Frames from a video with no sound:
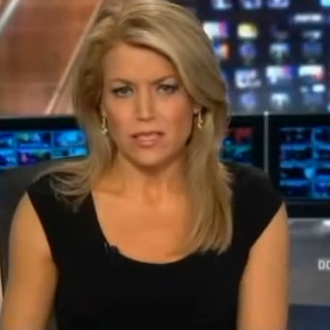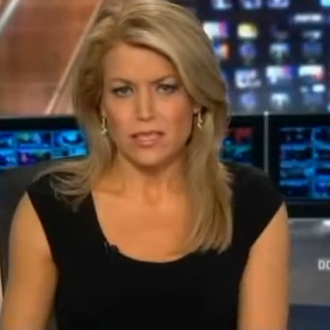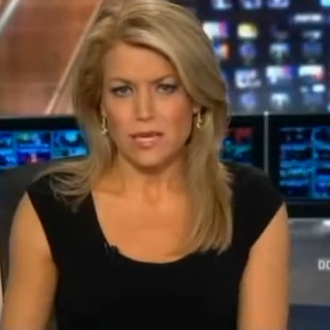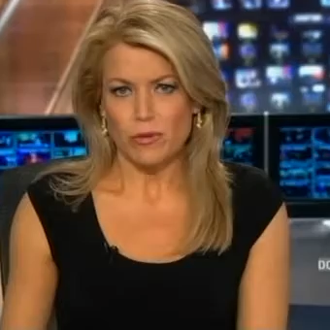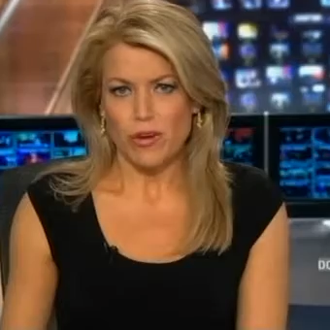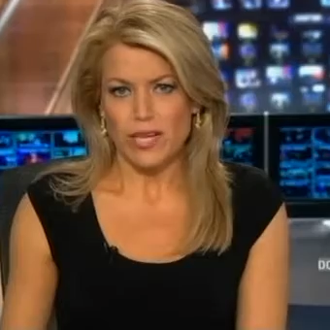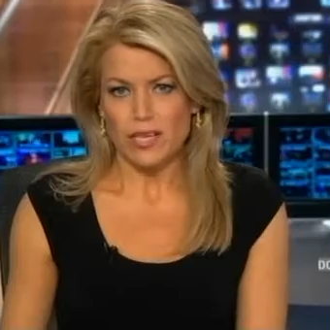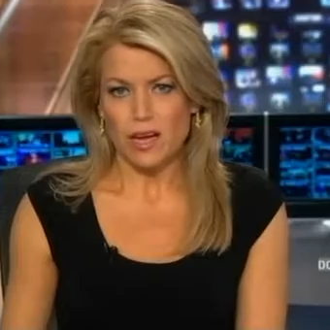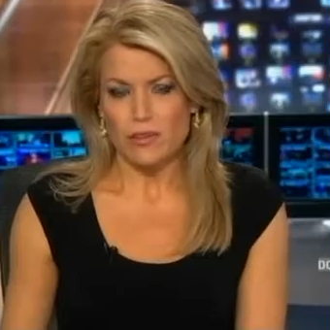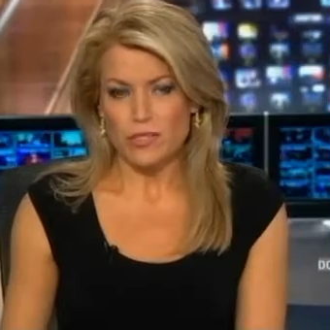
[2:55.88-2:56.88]
Democratic
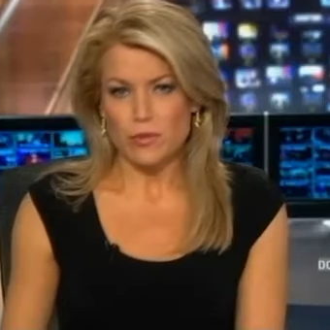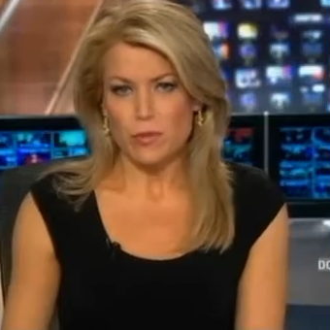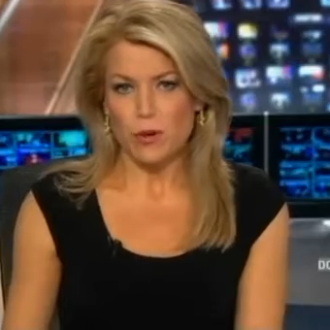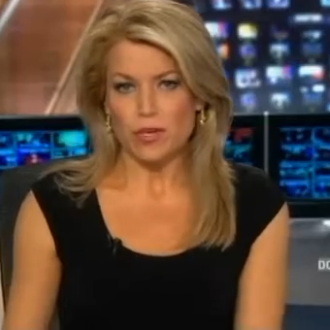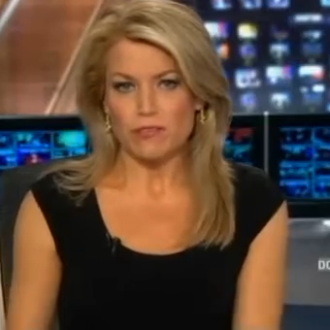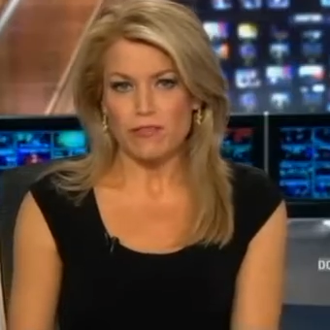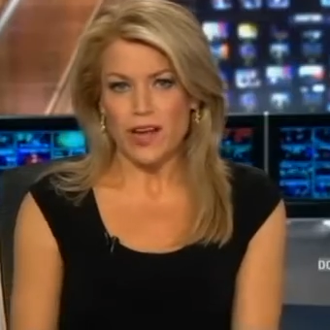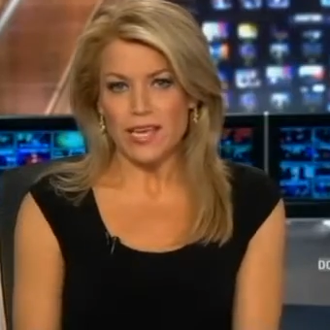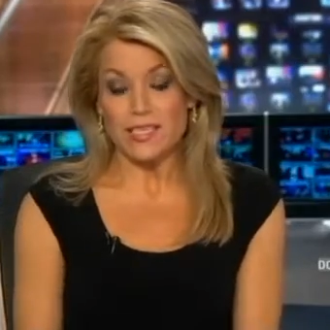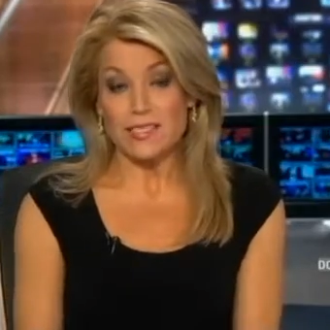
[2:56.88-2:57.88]
Congressman Barney
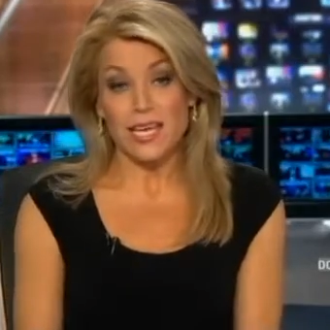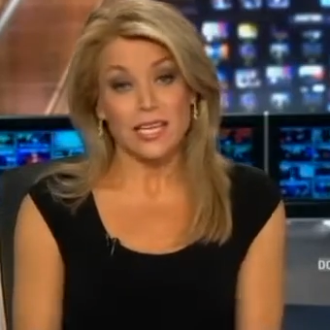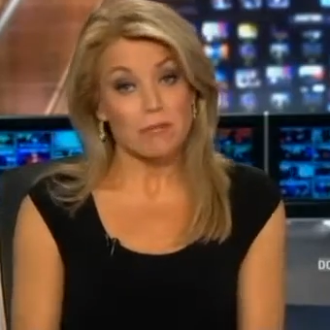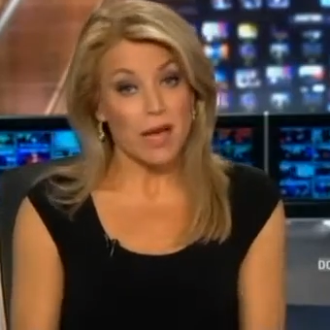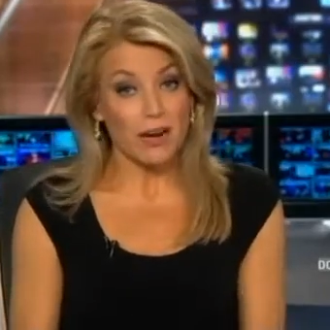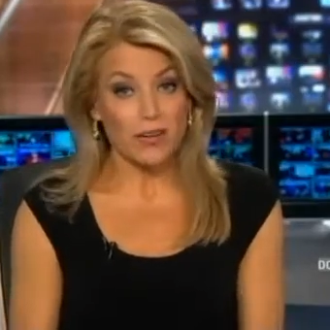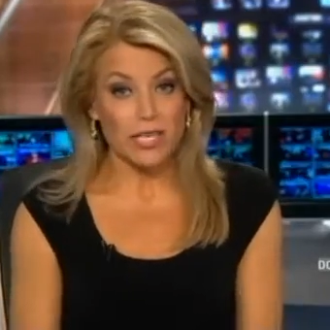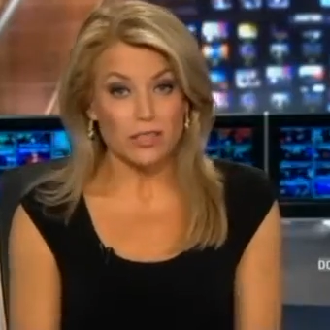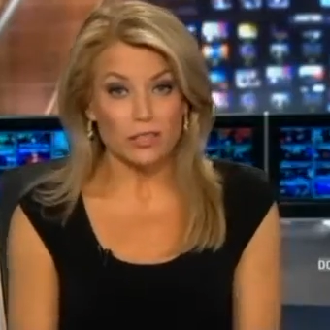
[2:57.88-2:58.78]
Frank is getting married.